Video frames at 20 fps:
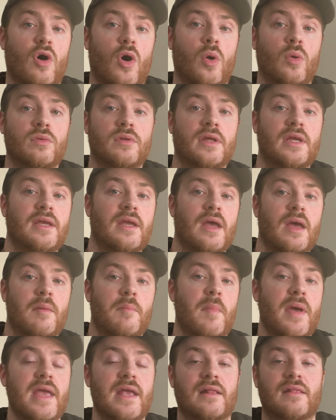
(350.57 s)
only
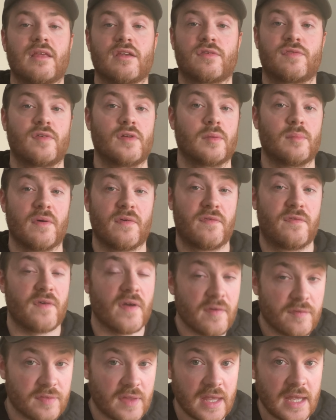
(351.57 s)
made this film a
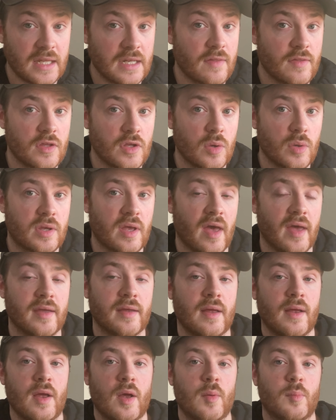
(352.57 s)
15 in the
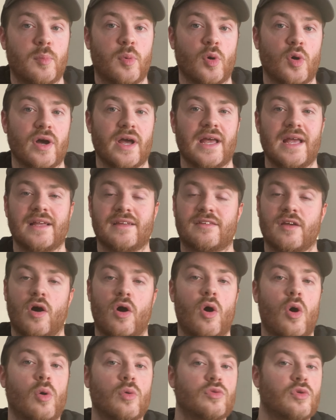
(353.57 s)
UK, but it's a
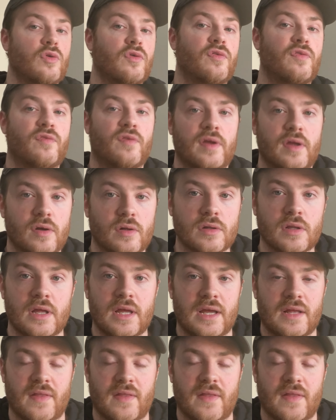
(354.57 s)
whole new feel.